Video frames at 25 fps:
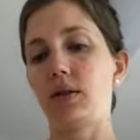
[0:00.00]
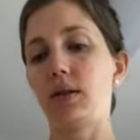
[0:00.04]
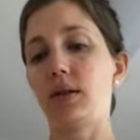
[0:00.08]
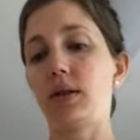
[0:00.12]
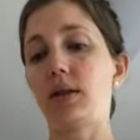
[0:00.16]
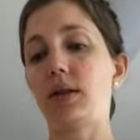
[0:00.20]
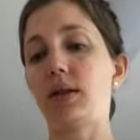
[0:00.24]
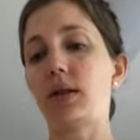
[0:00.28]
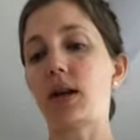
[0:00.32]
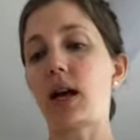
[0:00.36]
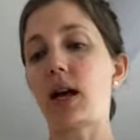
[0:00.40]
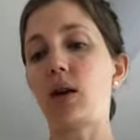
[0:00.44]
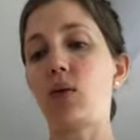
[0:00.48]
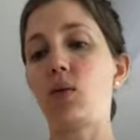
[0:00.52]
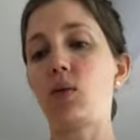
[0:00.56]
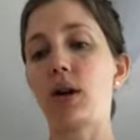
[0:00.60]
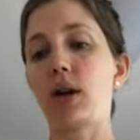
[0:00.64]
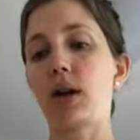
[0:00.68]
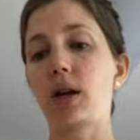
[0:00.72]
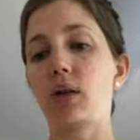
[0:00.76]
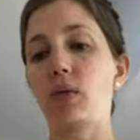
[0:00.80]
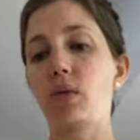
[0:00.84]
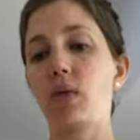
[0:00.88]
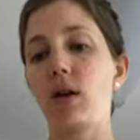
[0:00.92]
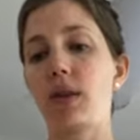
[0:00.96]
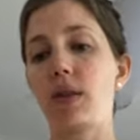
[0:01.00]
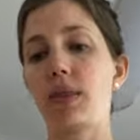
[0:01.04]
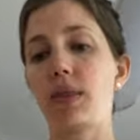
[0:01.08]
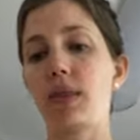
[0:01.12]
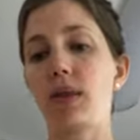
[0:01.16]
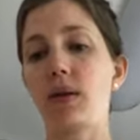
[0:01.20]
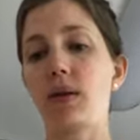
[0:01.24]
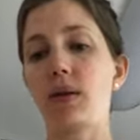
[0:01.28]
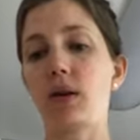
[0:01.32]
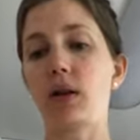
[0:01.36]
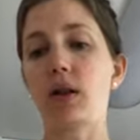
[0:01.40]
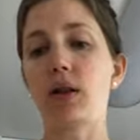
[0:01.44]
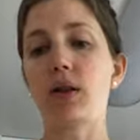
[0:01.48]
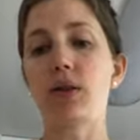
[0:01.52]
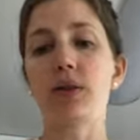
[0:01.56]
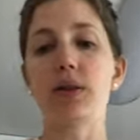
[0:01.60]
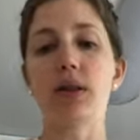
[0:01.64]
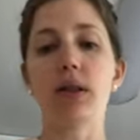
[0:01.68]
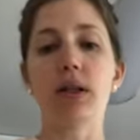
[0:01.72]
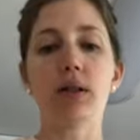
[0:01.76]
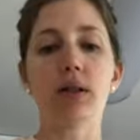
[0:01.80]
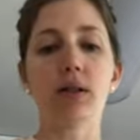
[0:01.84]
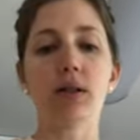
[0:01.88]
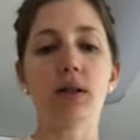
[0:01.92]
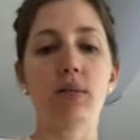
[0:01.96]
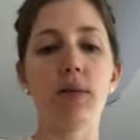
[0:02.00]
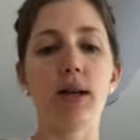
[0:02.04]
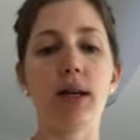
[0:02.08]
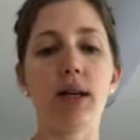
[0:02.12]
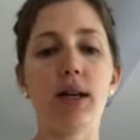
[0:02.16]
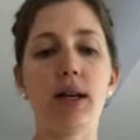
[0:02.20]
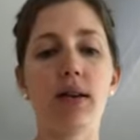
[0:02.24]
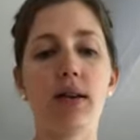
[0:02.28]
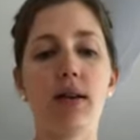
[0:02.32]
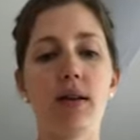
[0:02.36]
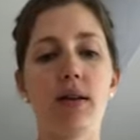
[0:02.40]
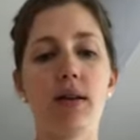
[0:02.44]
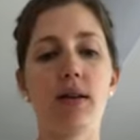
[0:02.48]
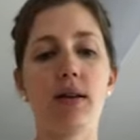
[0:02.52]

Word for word: decide where you want the closing to be.